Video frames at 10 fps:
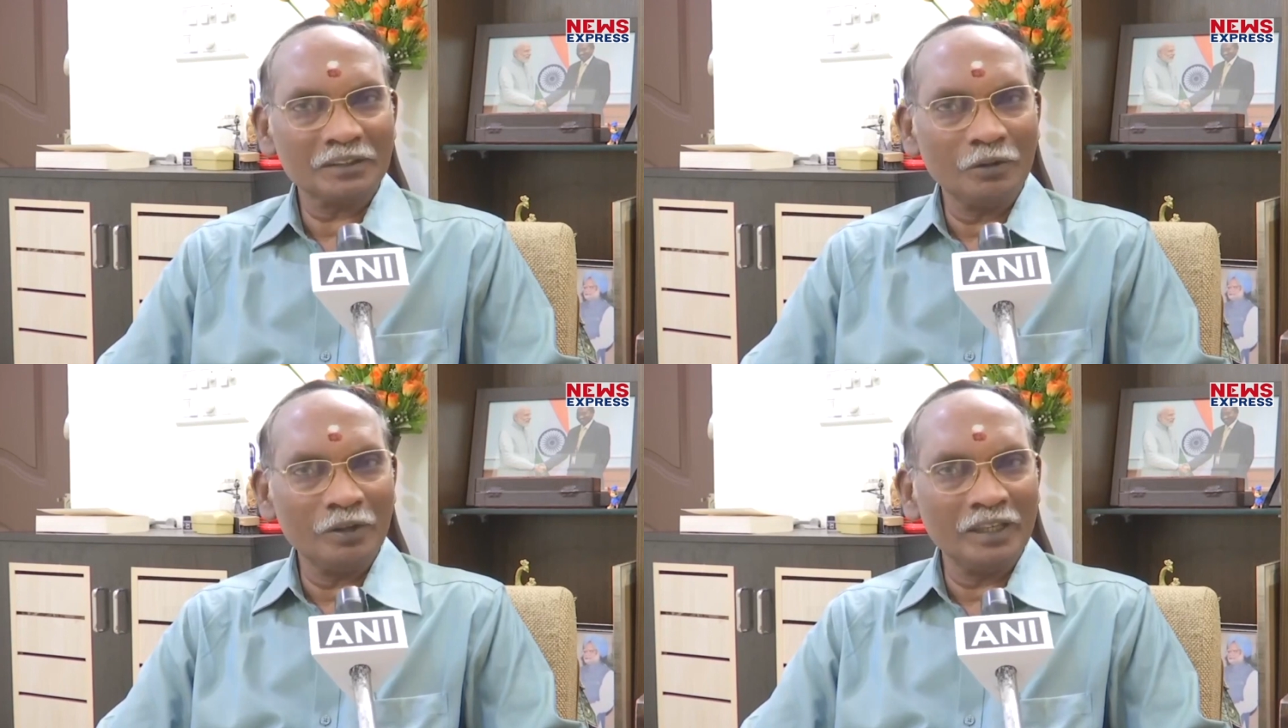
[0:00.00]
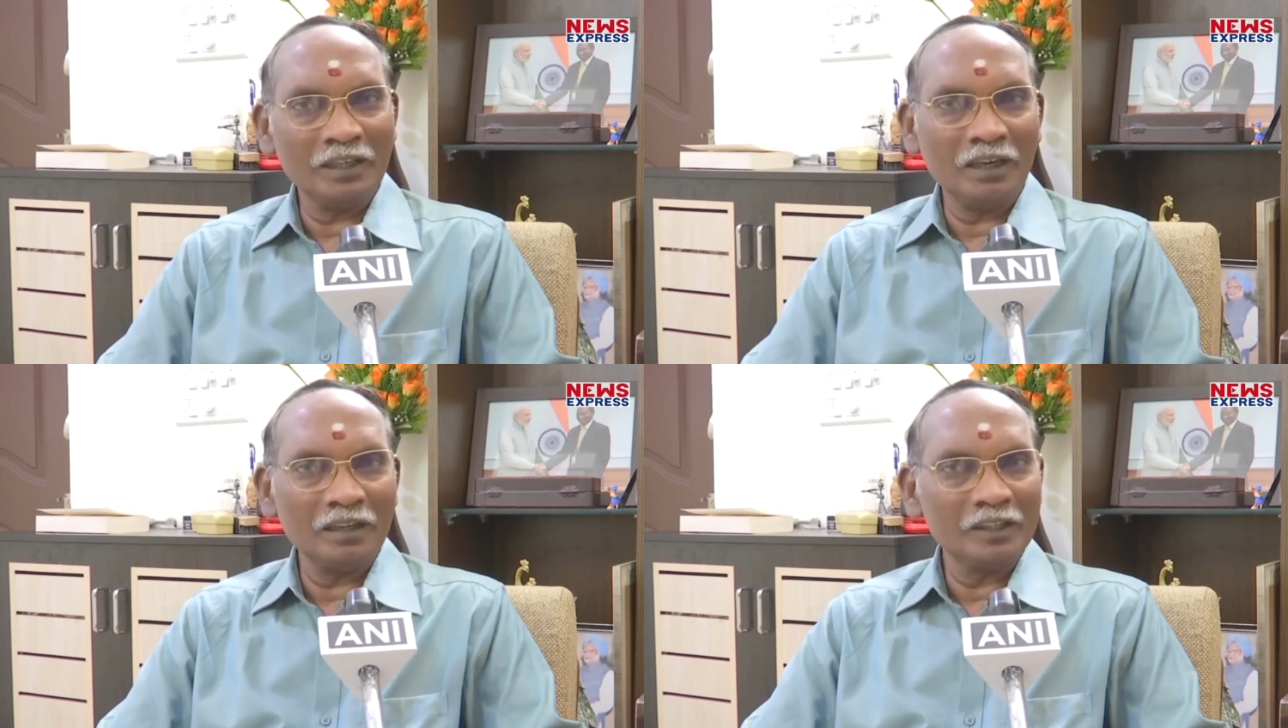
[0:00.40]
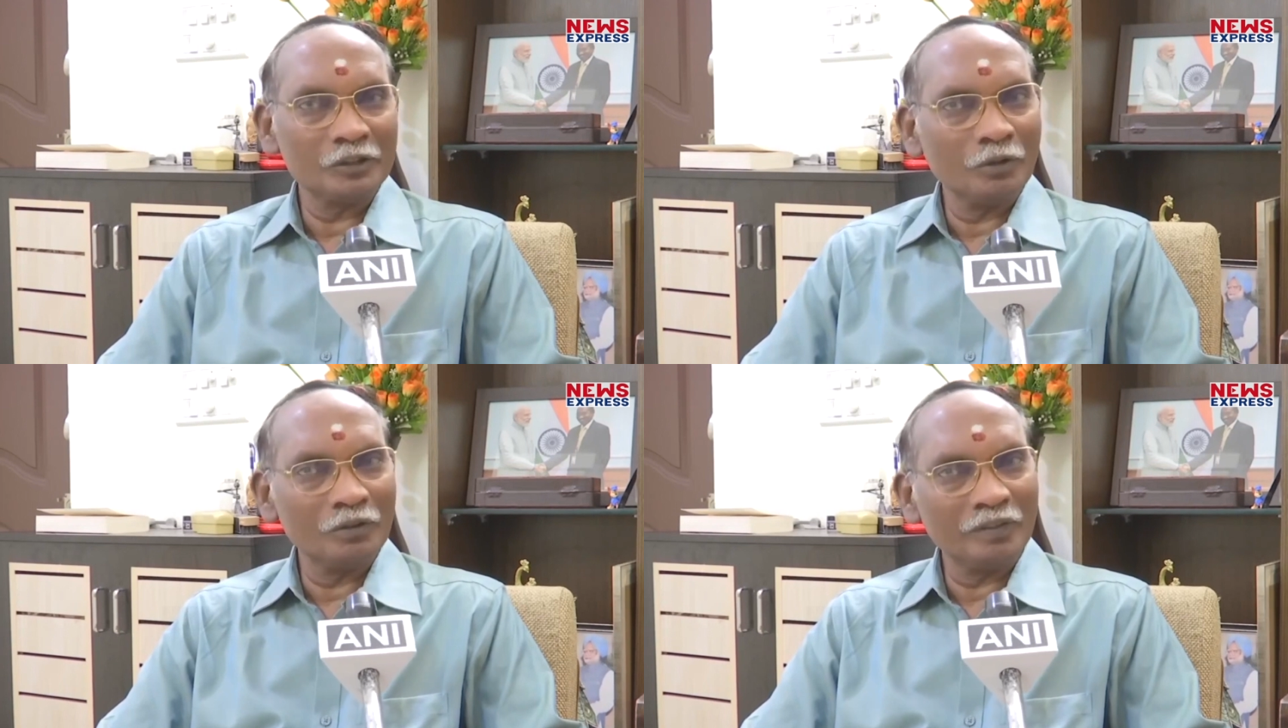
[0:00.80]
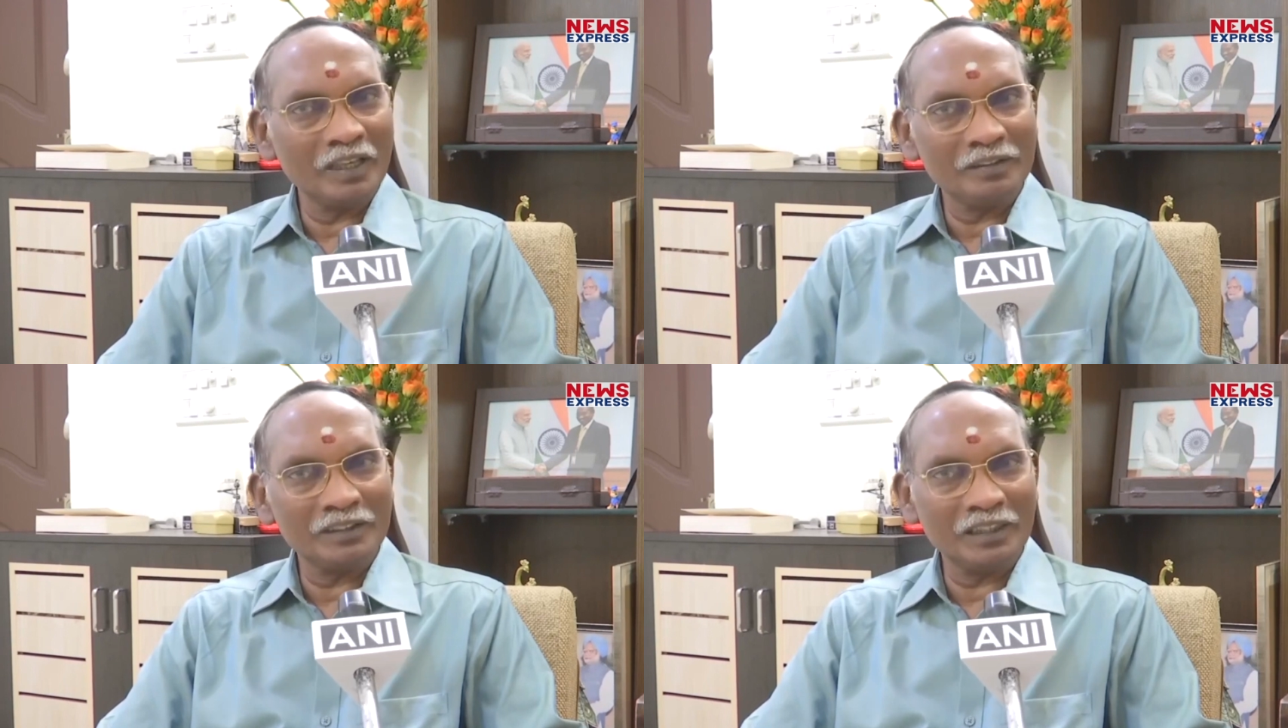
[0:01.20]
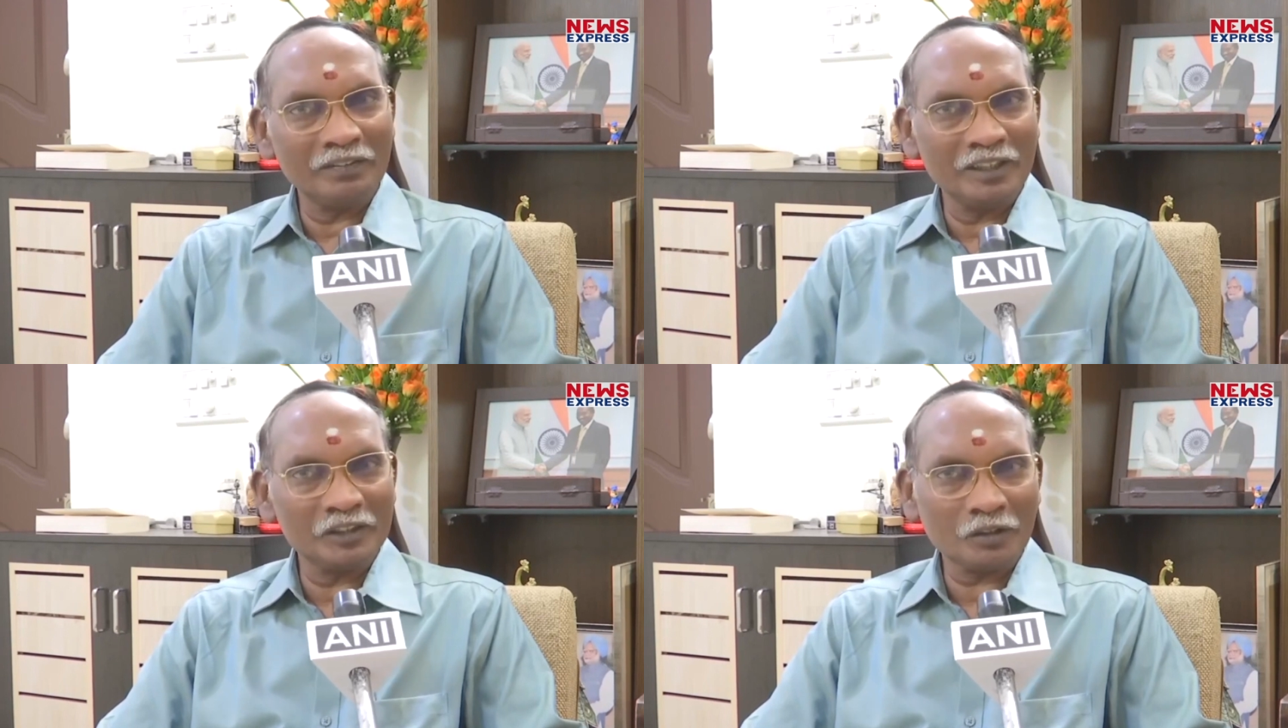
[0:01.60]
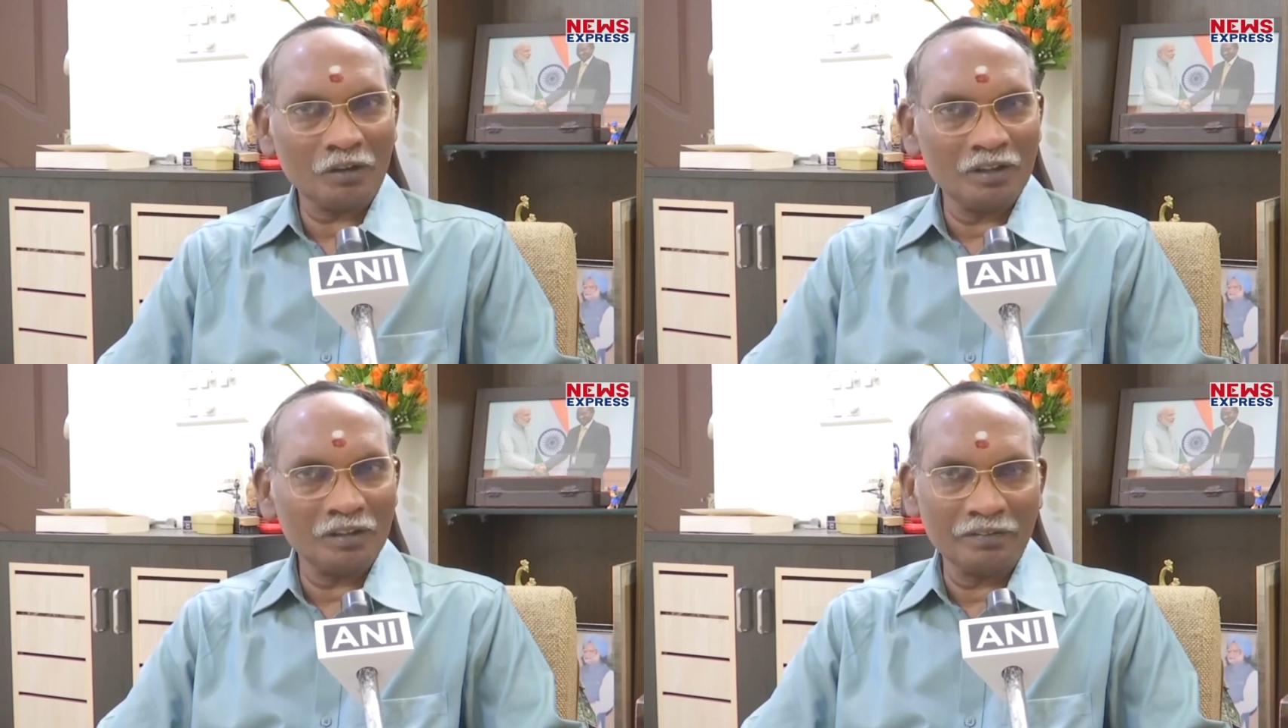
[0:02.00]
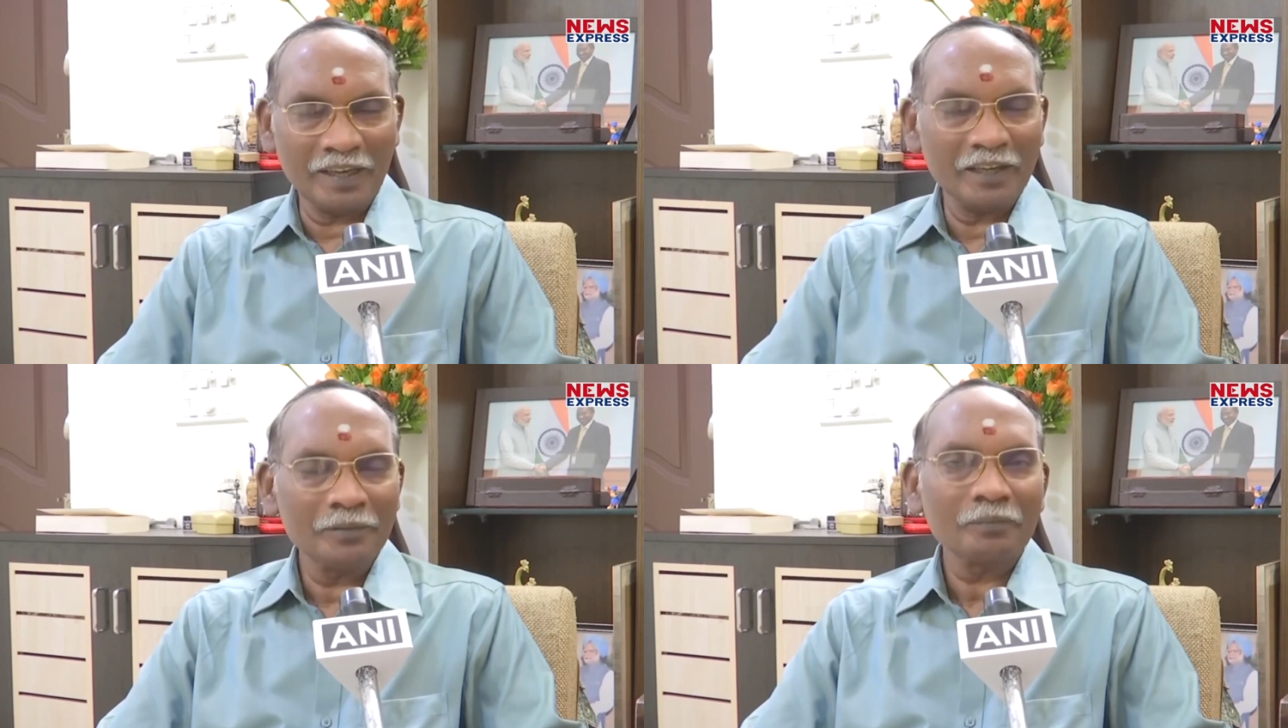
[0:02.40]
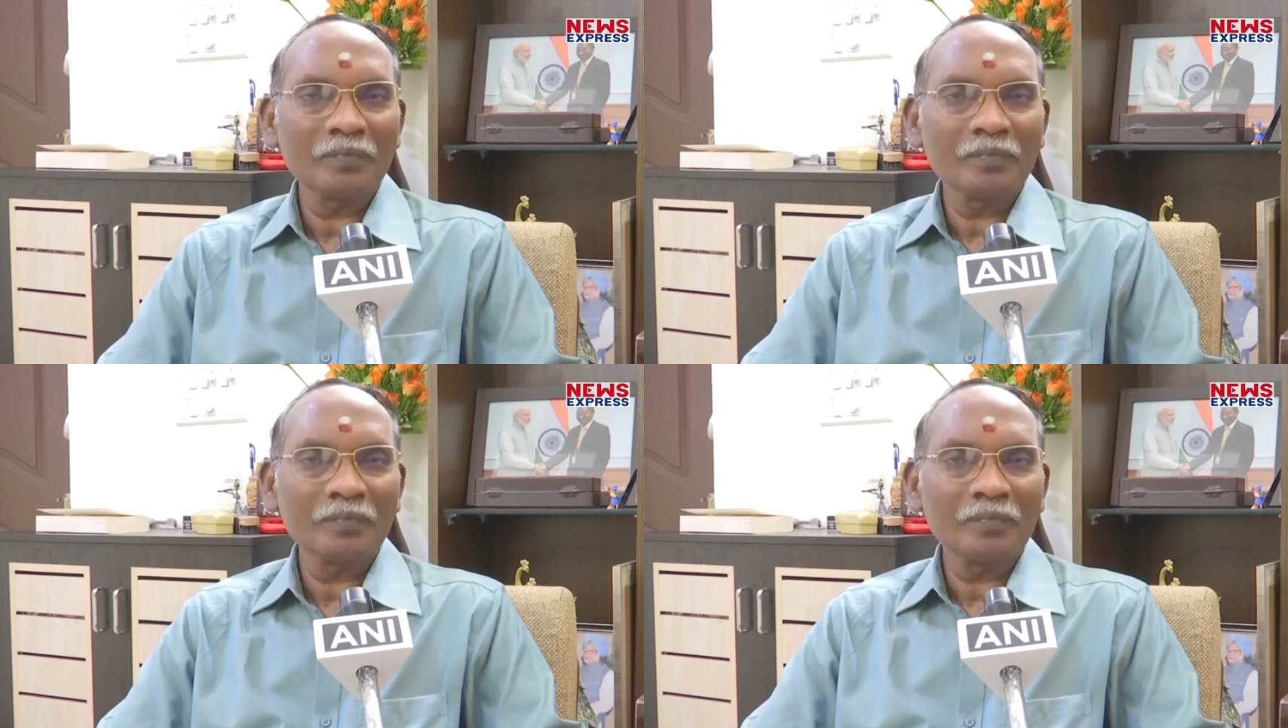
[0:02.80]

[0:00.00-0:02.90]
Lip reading: going on its own way with a very strong way,